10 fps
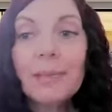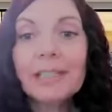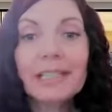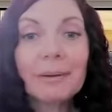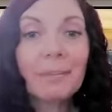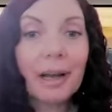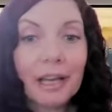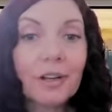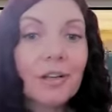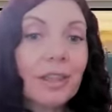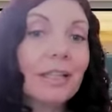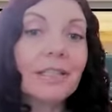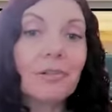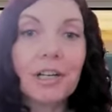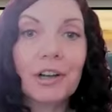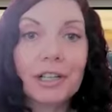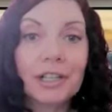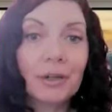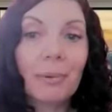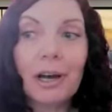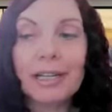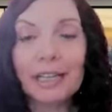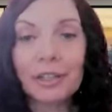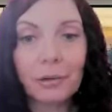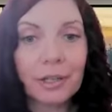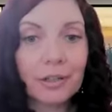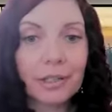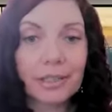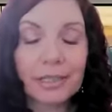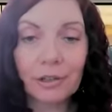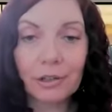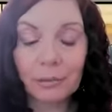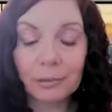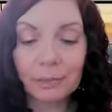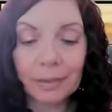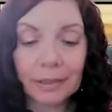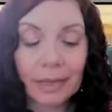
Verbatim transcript: some other things going on in your body. I know there's, you know,